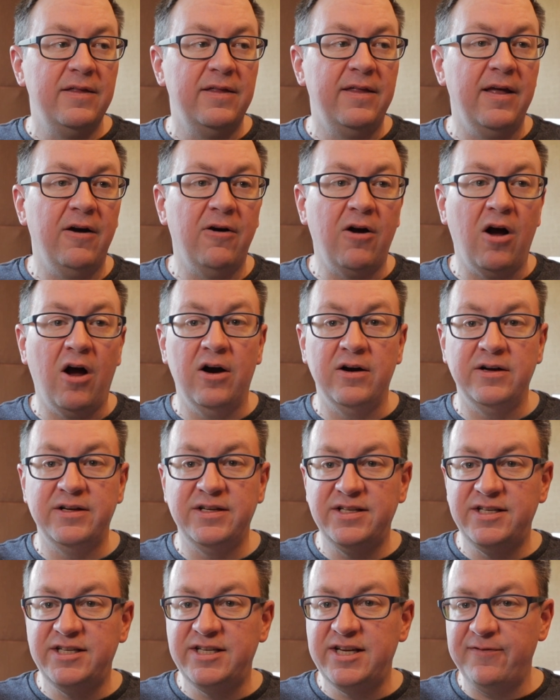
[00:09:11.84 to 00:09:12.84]
there are
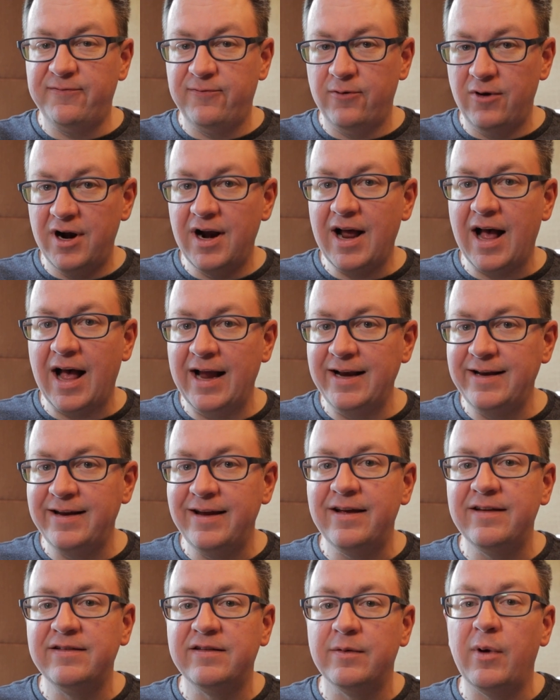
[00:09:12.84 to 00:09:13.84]
different
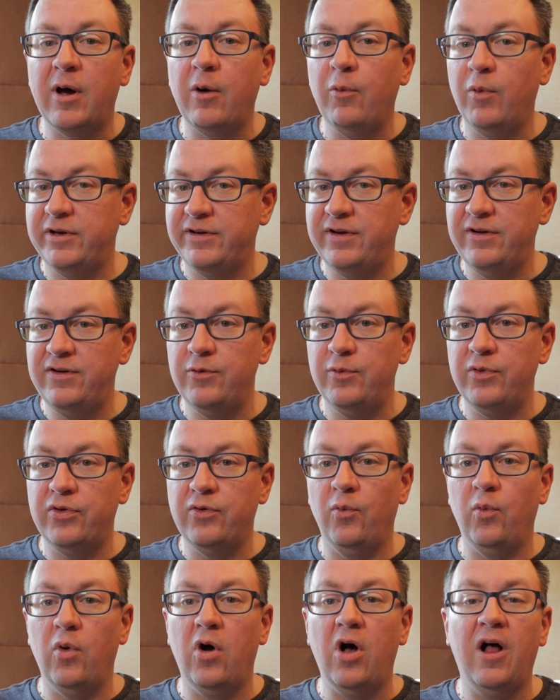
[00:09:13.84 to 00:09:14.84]
ideas about what to do with
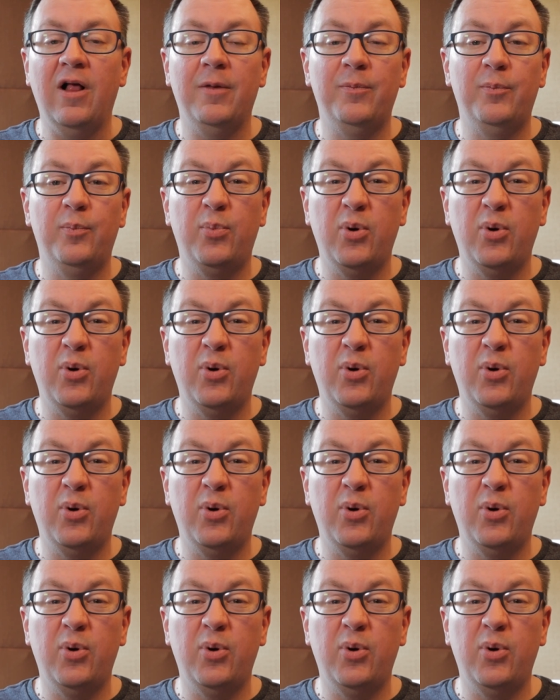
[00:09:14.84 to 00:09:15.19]
the wall.